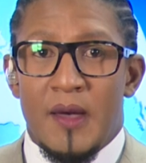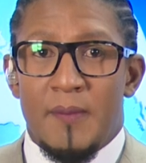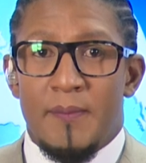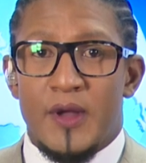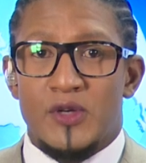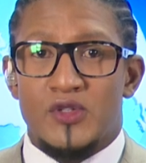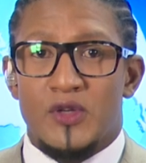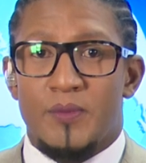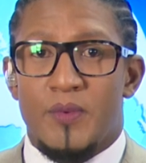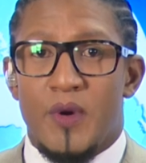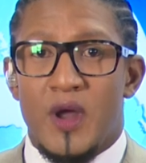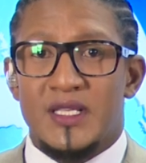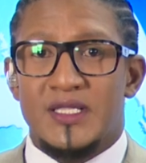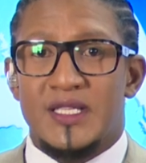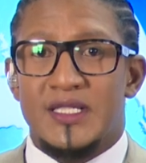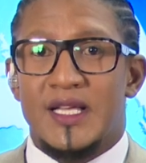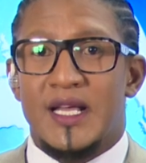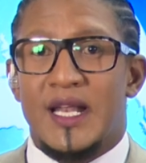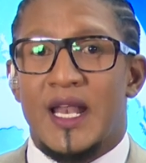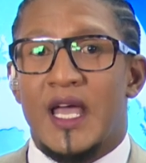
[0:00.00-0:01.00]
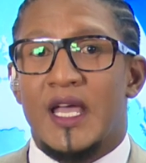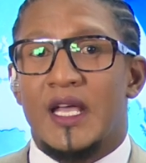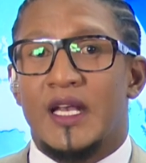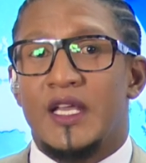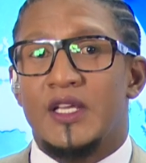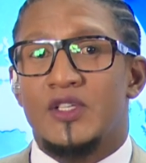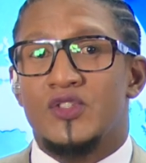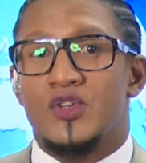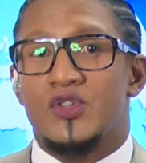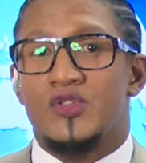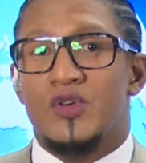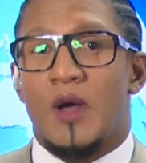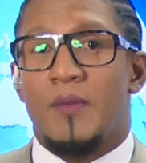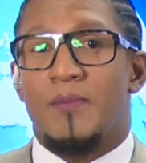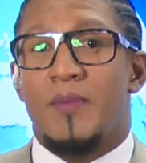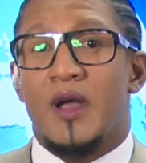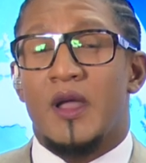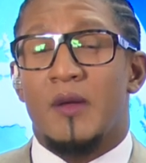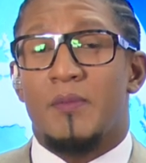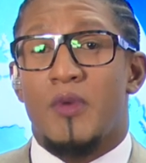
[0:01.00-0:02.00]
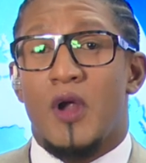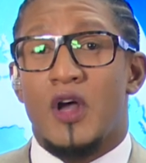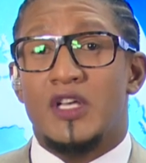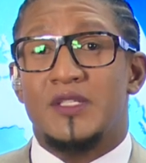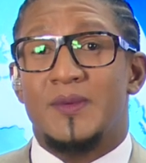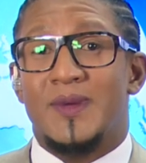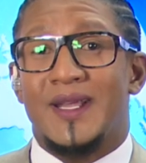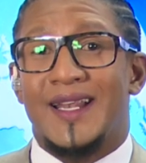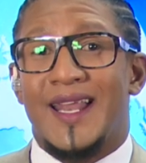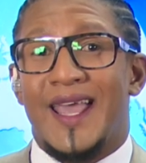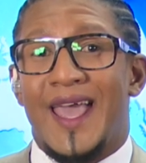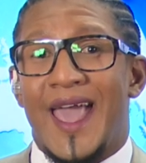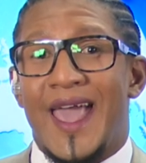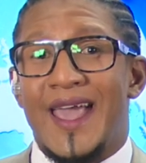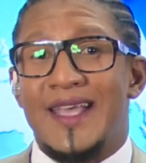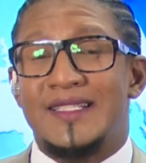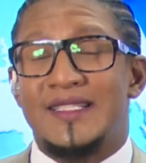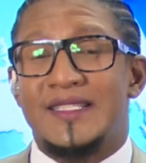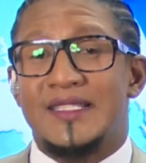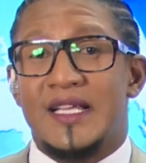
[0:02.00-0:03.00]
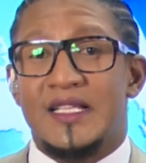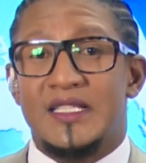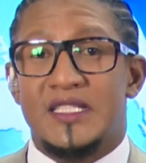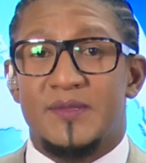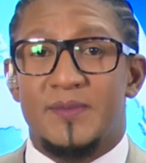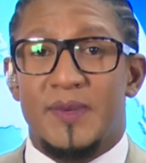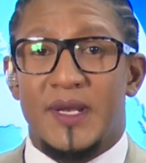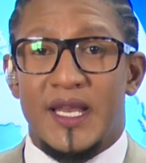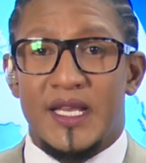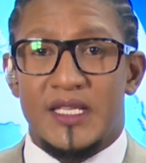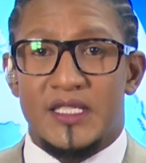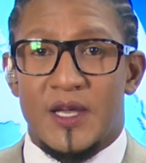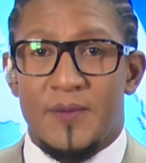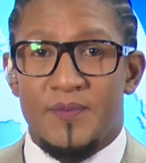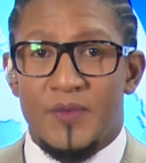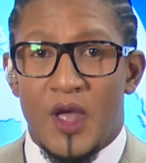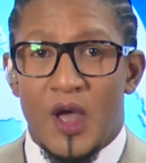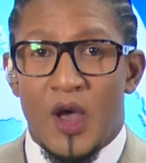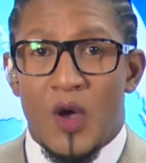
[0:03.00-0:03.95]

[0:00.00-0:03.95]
Petrol prices are likely to drop by approximately 8 cents per litre,